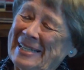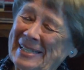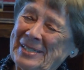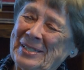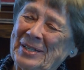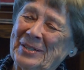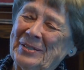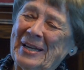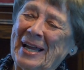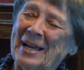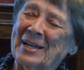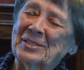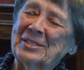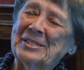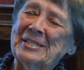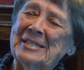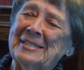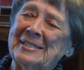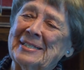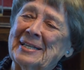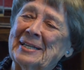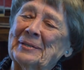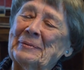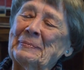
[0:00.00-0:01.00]
So now
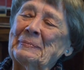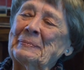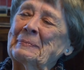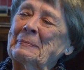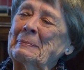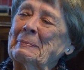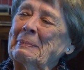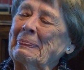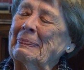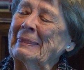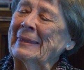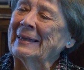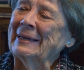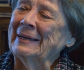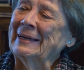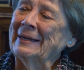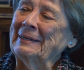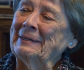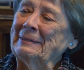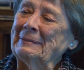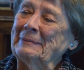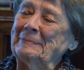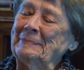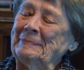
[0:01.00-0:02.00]
she's in.
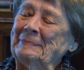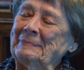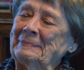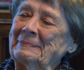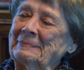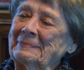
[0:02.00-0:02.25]
Uh,